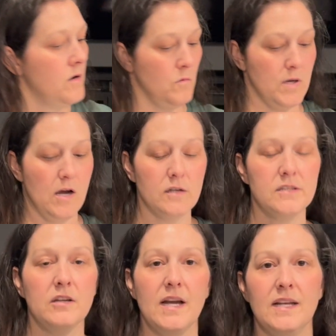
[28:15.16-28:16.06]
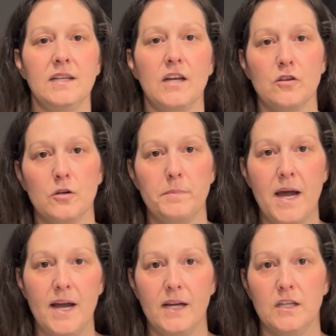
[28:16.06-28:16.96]
We also got another
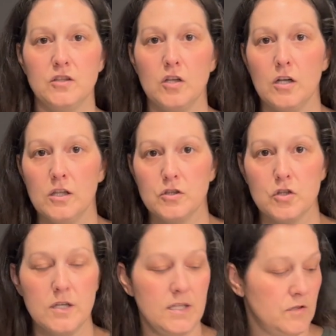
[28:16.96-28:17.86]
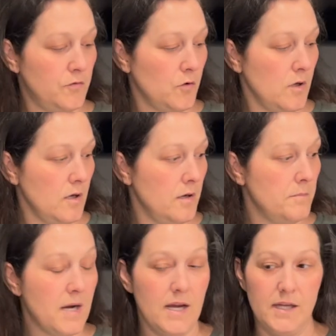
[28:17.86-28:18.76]
bag of dog treats for
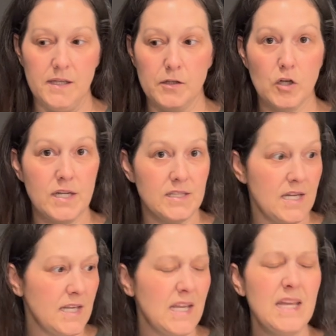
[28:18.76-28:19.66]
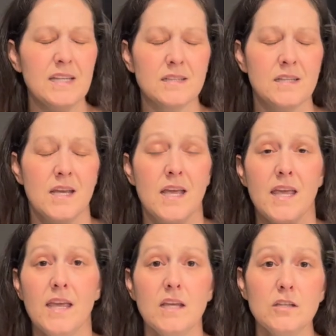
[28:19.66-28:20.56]
my Great Dane. He is
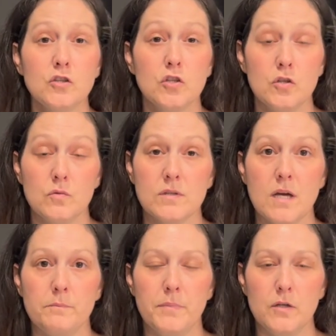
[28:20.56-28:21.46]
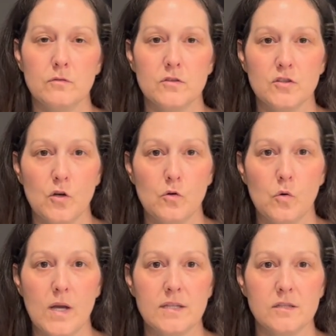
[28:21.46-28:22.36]
he chews up bones so
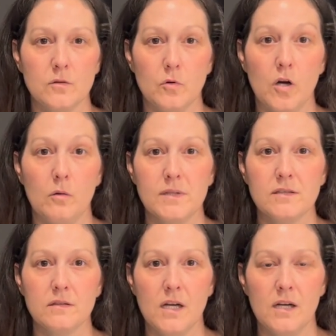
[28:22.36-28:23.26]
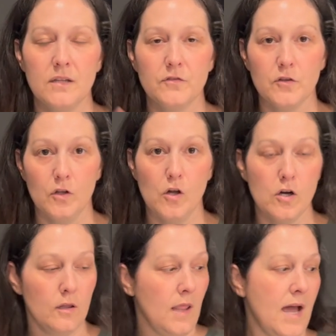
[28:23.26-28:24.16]
quick, so we're always on the hunt for
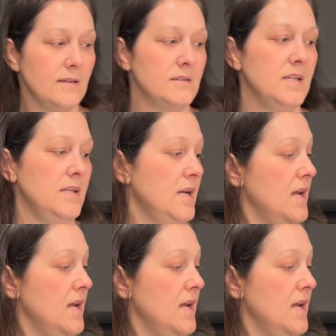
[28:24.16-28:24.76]
long lasting.